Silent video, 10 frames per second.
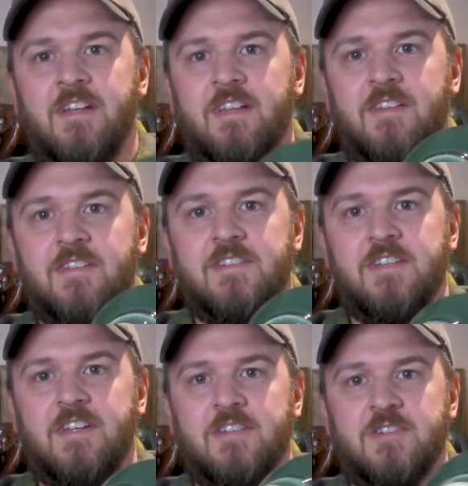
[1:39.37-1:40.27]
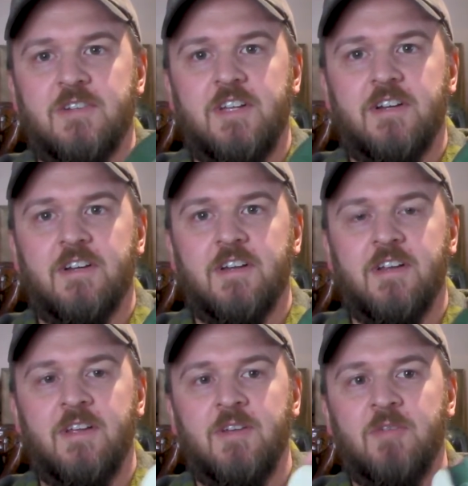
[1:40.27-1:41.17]
the signature here,
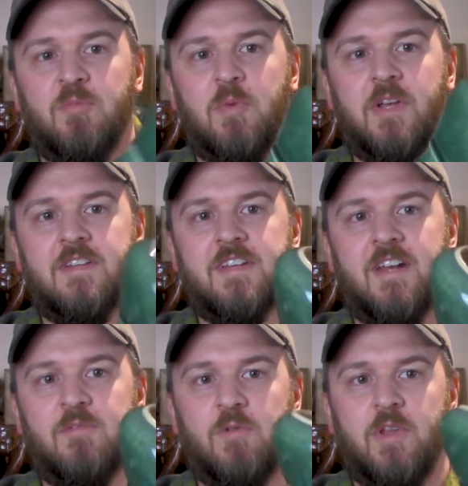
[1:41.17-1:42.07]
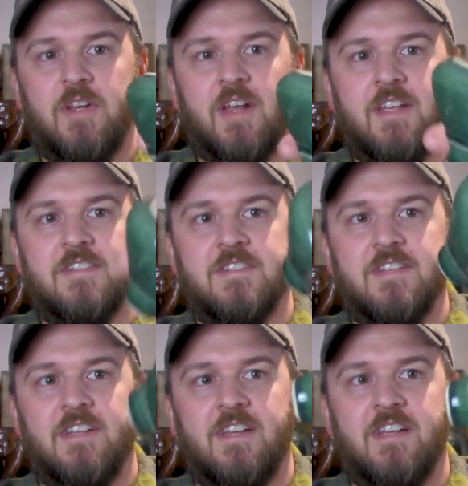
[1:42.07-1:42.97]
but it's got a really
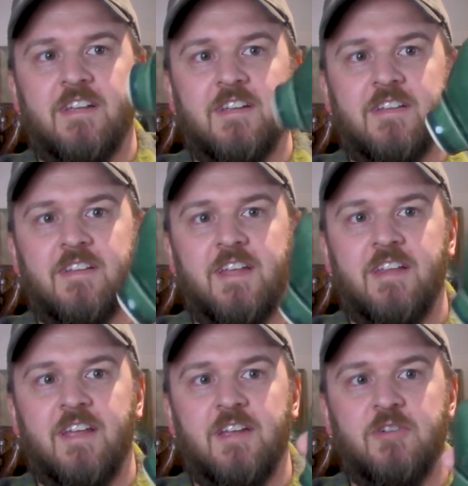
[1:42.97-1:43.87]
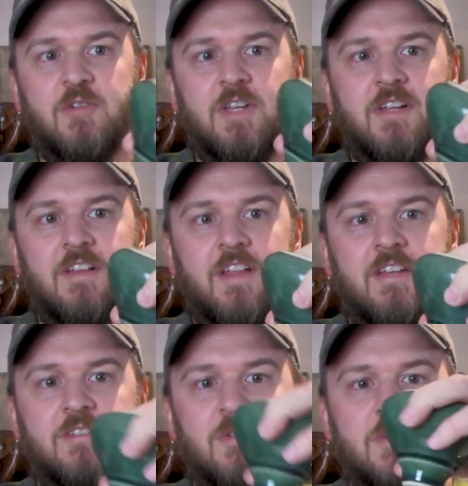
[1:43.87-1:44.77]
nice like green
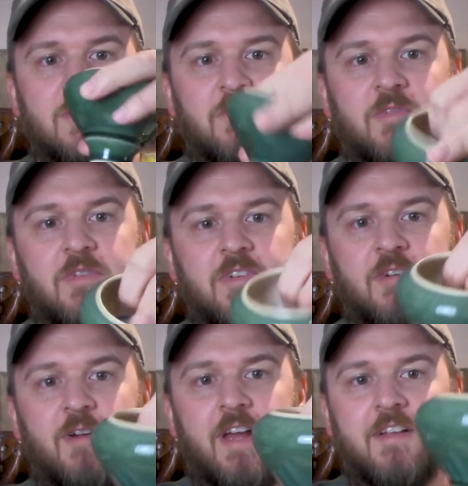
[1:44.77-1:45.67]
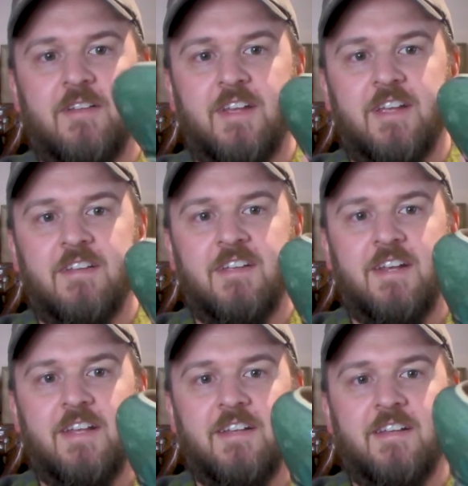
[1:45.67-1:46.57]
glaze with some crackling
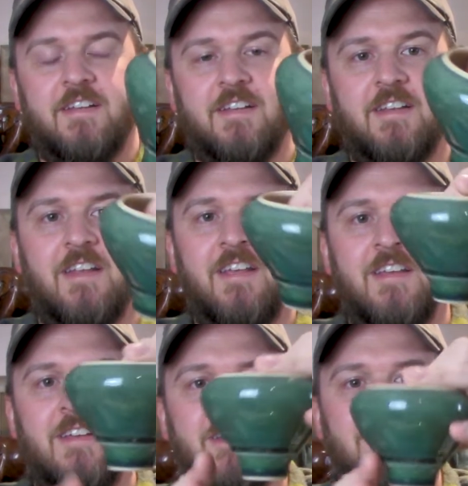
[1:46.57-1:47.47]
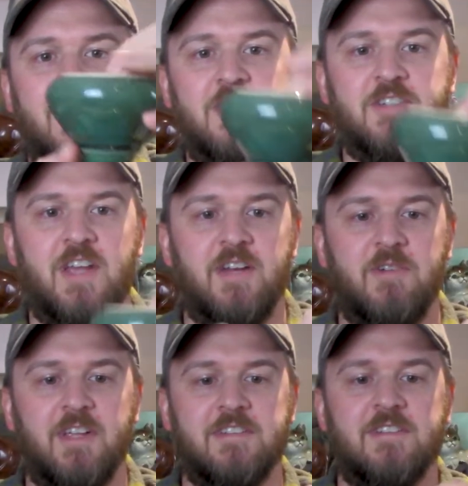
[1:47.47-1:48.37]
in it and nice
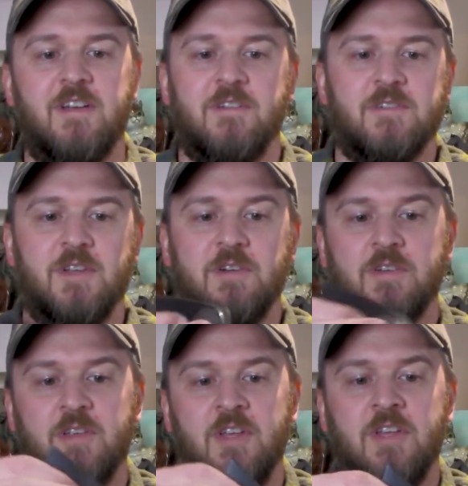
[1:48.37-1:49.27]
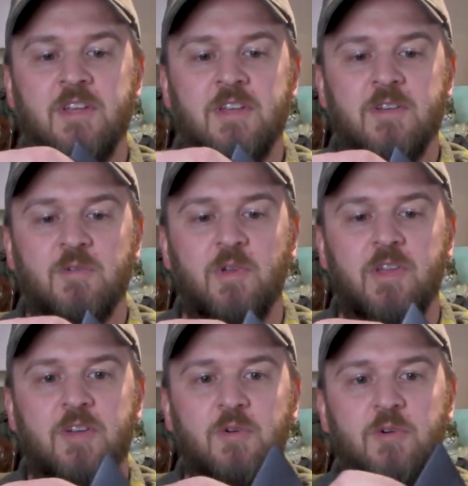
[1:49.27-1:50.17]
shadowing and stuff. So
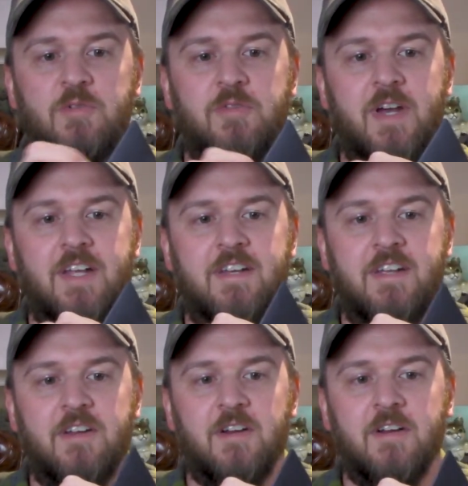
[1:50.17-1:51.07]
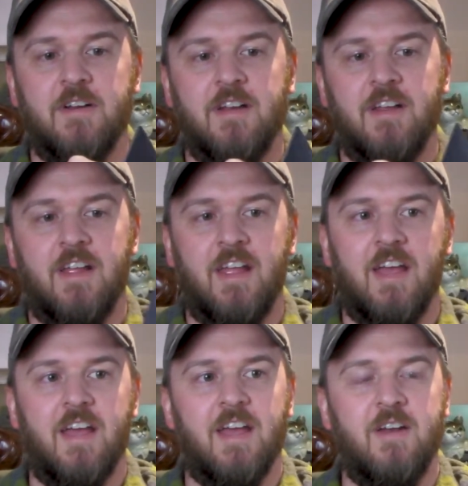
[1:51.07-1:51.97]
really cool find here.
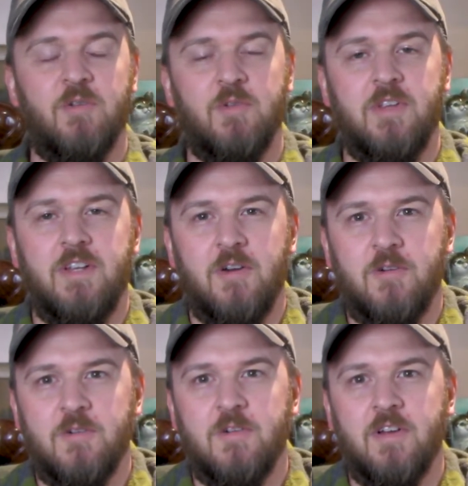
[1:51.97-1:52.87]
I don't really know